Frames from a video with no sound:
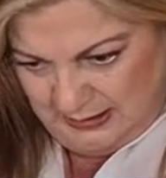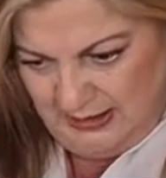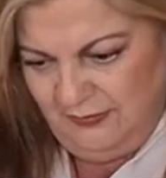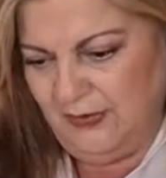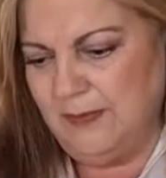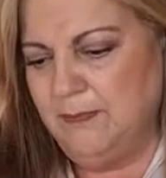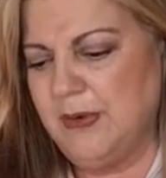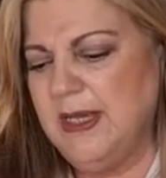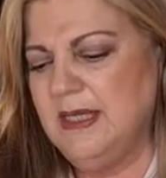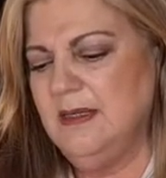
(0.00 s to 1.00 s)
if I
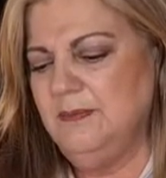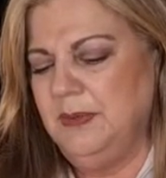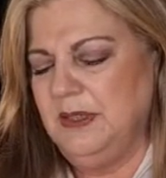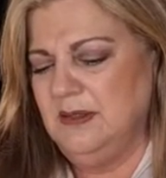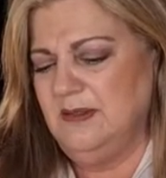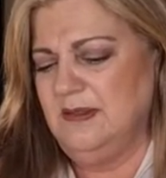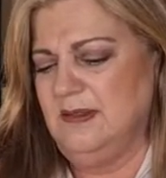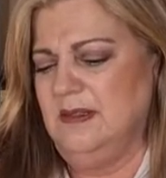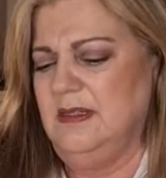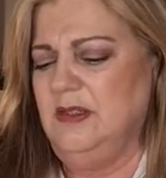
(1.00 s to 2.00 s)
break it because
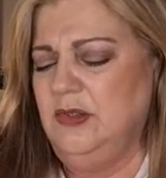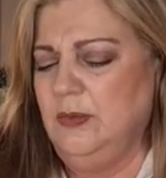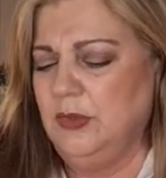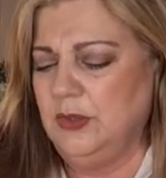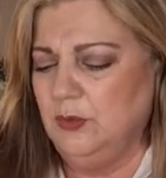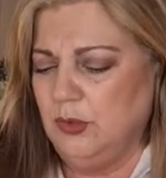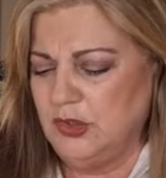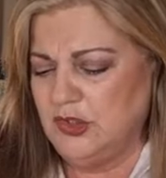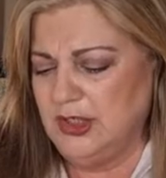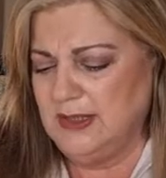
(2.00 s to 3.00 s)
I do want to
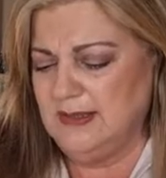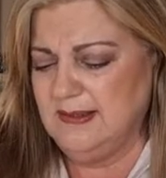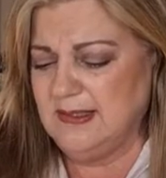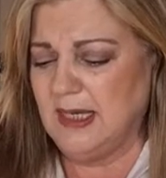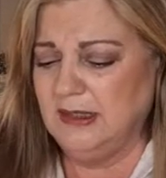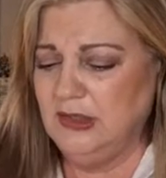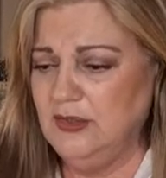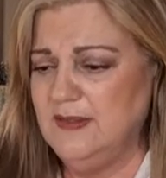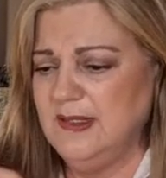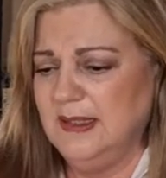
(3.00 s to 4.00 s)
wash it and start
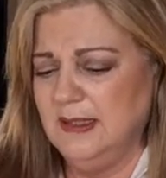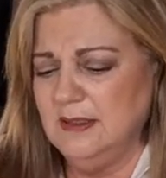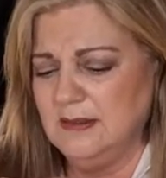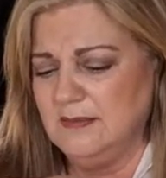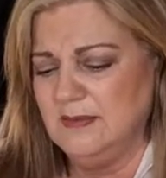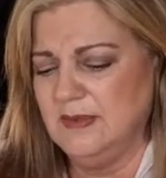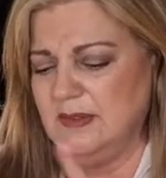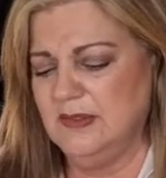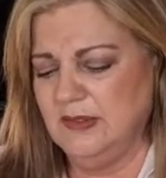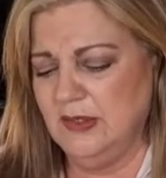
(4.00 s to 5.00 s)
using it.
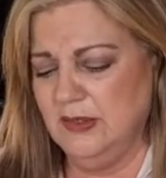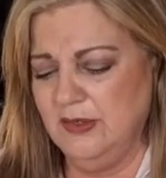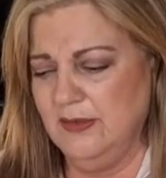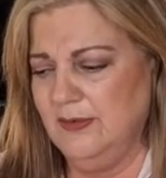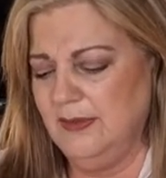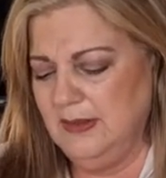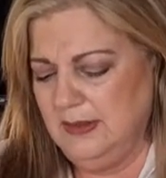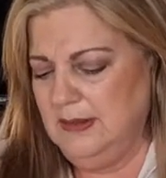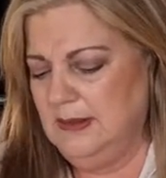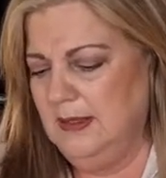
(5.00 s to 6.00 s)
So
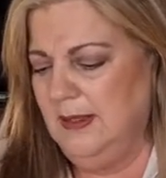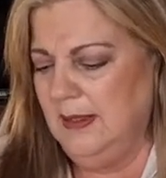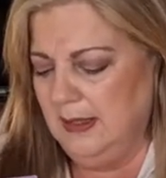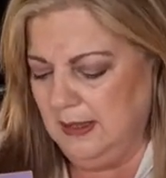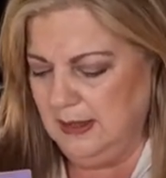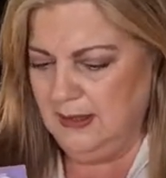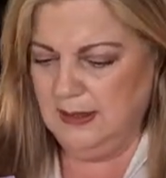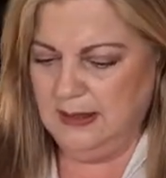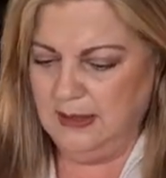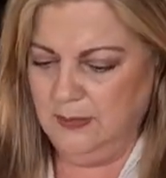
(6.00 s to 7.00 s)

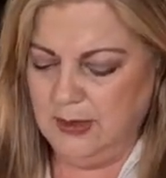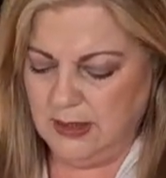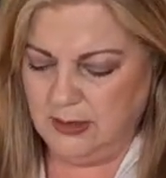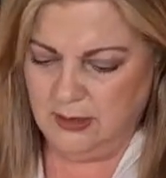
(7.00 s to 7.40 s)
here we go.